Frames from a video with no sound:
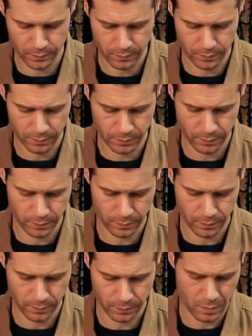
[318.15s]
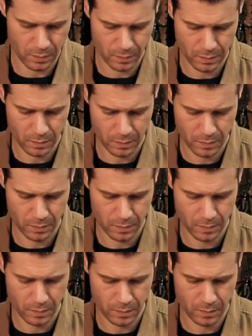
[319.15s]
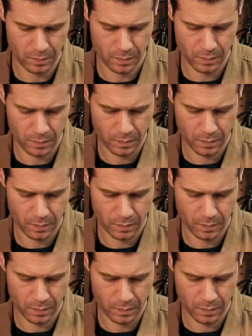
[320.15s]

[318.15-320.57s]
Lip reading: Nobody speaks.